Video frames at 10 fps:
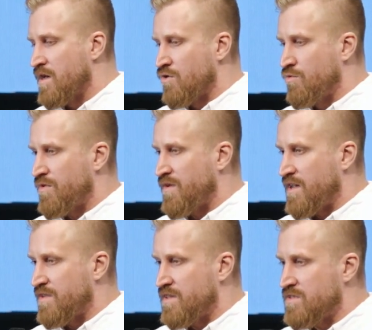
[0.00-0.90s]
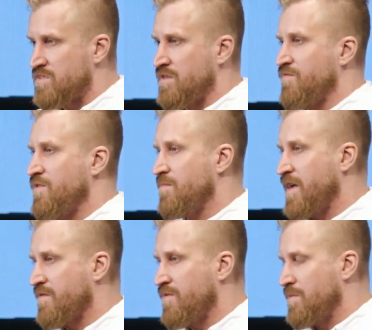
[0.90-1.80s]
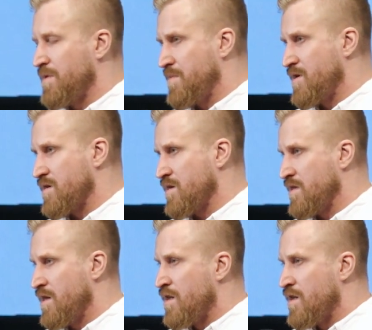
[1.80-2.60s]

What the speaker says: who provide instant feedback from the market,